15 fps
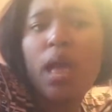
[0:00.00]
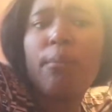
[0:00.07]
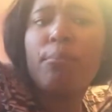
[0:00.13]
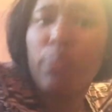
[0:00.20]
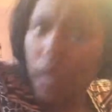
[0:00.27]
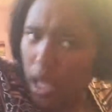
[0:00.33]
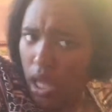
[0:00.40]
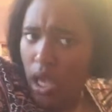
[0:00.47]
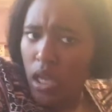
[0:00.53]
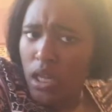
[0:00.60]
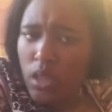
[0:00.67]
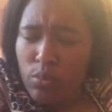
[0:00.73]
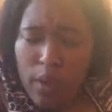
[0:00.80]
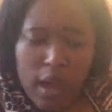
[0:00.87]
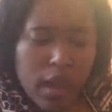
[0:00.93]
But
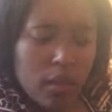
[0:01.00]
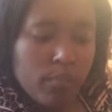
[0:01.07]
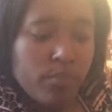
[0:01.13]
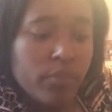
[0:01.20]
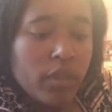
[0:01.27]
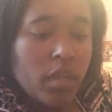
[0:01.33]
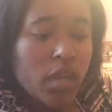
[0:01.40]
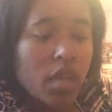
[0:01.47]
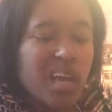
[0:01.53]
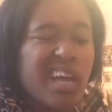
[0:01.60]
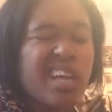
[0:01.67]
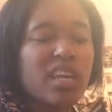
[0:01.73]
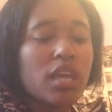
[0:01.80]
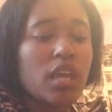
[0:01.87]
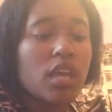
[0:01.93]
anyway,
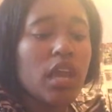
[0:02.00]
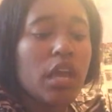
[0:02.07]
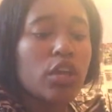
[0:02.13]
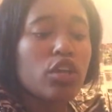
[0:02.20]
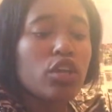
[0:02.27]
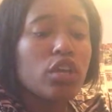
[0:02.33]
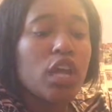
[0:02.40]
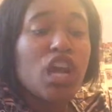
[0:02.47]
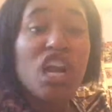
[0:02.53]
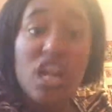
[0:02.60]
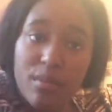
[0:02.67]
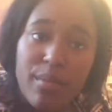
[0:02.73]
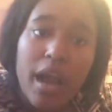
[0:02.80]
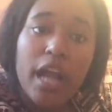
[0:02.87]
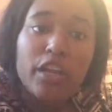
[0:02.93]
and then, like,
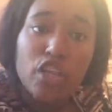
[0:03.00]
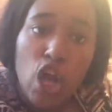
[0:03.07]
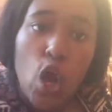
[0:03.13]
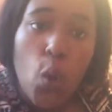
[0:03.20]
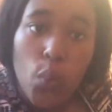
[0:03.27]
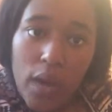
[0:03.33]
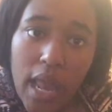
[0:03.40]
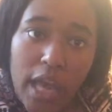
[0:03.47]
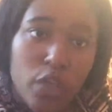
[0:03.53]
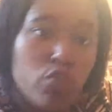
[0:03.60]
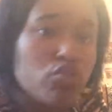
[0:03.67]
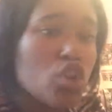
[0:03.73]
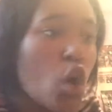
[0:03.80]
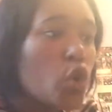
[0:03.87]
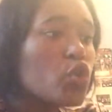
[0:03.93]
everybody know, but like
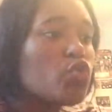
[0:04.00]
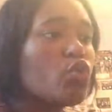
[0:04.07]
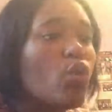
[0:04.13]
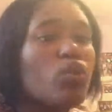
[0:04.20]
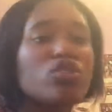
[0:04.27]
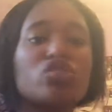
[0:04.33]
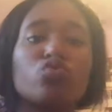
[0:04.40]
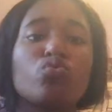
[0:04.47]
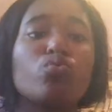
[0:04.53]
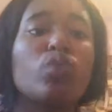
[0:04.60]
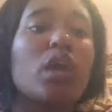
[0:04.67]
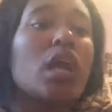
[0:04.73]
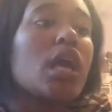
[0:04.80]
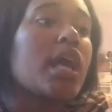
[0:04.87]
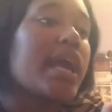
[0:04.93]
you know, you going to
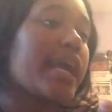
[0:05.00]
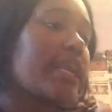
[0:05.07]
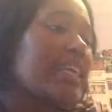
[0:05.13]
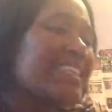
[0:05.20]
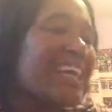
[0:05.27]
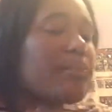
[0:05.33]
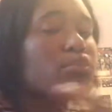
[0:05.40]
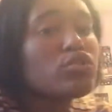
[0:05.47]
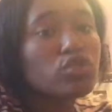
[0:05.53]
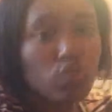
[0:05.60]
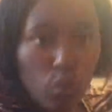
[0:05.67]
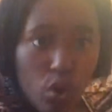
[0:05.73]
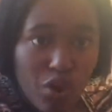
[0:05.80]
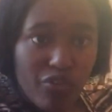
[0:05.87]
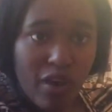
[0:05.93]
any type of
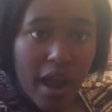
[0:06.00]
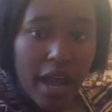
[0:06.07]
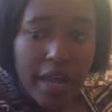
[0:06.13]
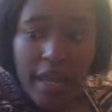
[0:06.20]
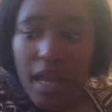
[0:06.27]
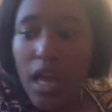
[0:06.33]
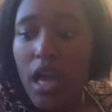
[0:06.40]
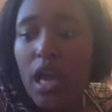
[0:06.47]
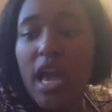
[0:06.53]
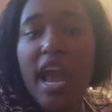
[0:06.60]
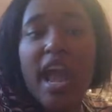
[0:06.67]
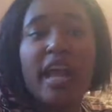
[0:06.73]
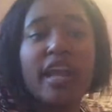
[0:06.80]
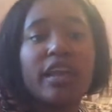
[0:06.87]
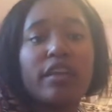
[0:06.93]
store, right?
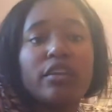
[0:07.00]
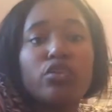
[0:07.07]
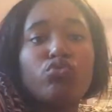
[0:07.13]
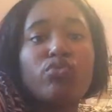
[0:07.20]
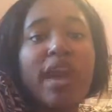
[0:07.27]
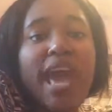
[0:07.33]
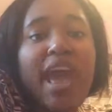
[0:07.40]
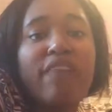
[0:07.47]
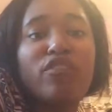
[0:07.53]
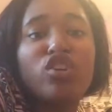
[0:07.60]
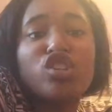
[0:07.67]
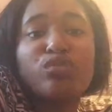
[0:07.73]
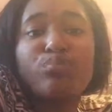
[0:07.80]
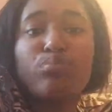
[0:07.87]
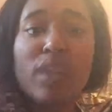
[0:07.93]
And you have
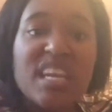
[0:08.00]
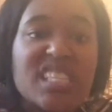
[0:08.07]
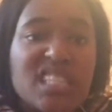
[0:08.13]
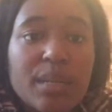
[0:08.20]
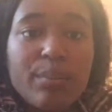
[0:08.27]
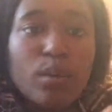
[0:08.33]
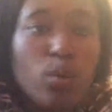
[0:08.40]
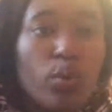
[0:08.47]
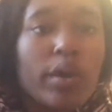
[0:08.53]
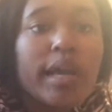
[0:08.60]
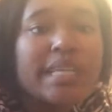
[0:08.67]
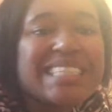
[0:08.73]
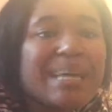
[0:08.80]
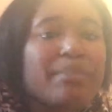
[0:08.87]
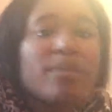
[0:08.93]
those pressed
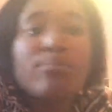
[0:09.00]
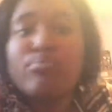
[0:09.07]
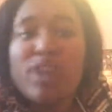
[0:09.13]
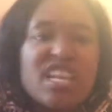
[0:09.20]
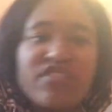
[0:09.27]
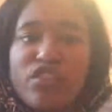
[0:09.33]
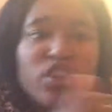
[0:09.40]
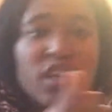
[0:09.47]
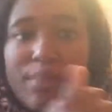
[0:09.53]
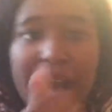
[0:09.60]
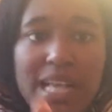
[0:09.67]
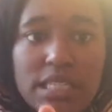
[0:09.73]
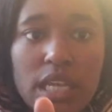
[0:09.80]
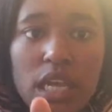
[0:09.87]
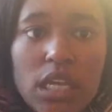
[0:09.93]
employees that be pressed for you to
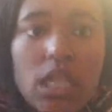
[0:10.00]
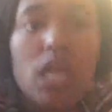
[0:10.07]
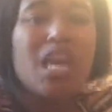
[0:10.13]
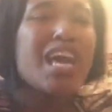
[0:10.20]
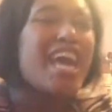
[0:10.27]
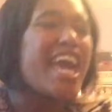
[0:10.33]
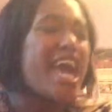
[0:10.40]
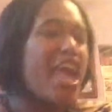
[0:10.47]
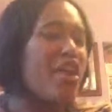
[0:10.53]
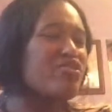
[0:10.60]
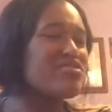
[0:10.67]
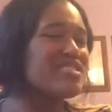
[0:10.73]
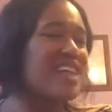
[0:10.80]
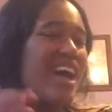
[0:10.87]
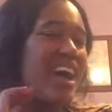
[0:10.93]
buy something, and you're
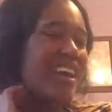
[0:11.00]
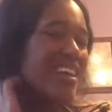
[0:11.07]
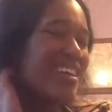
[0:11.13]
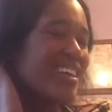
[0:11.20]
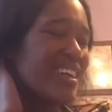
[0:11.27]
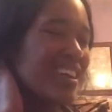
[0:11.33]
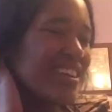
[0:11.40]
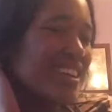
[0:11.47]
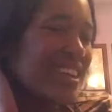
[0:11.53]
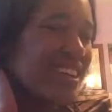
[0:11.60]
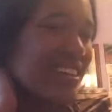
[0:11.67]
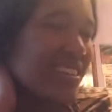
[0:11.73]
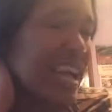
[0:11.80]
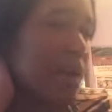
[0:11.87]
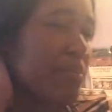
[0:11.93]
just like, uh,
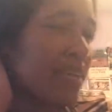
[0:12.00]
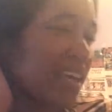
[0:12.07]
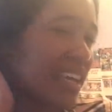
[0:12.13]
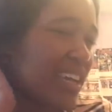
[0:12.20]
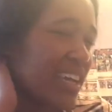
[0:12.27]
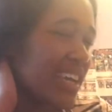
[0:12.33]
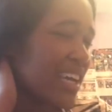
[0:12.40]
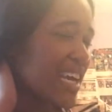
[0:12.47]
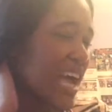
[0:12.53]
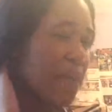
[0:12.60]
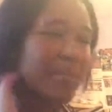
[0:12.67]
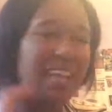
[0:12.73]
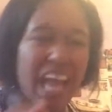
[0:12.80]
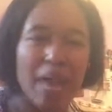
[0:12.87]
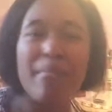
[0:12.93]
no, I mean, yeah, I
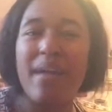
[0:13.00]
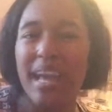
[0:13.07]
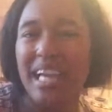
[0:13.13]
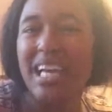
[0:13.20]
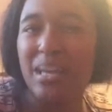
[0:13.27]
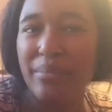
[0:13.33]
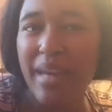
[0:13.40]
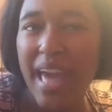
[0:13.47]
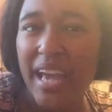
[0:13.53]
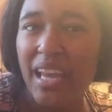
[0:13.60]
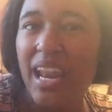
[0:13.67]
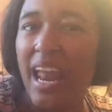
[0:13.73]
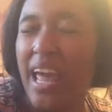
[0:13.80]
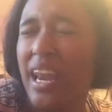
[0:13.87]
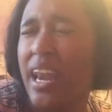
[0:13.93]
mean, I might come
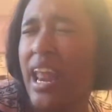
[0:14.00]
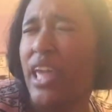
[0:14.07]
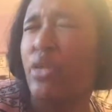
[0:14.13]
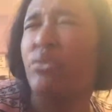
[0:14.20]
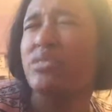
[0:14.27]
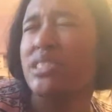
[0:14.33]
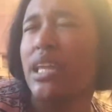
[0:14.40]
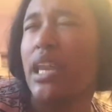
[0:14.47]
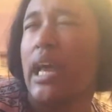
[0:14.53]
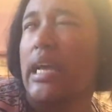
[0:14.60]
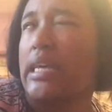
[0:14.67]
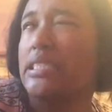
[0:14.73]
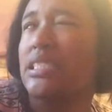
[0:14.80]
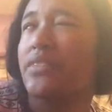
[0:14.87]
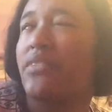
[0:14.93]
back, like, like you said,
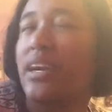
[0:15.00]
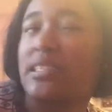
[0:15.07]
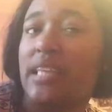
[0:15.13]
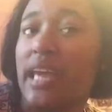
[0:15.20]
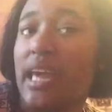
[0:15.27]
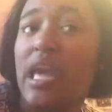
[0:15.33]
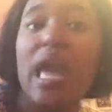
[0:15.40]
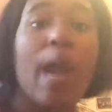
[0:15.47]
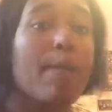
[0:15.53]
like stuff like that.